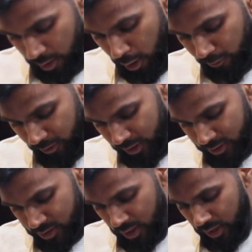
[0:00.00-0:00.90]

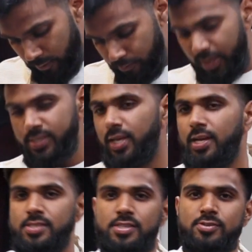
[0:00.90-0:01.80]
coffees, beans, I
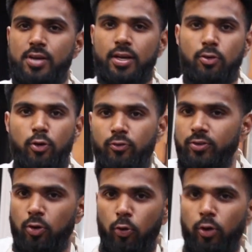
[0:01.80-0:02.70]
guess, extract all of
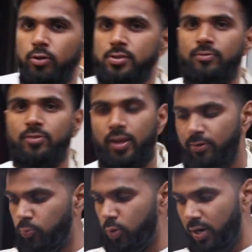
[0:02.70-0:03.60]
their oils and flavor
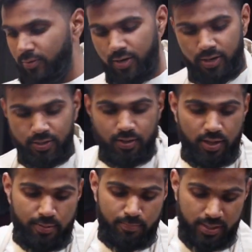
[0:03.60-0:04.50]
and whatever.
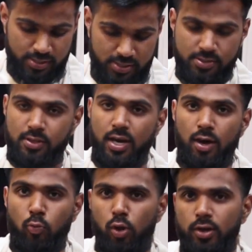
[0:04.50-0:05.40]
It mixes into the
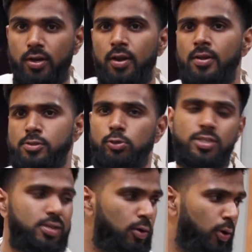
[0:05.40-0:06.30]
hot water. So we're
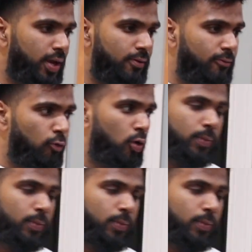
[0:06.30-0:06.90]
just gonna wait 4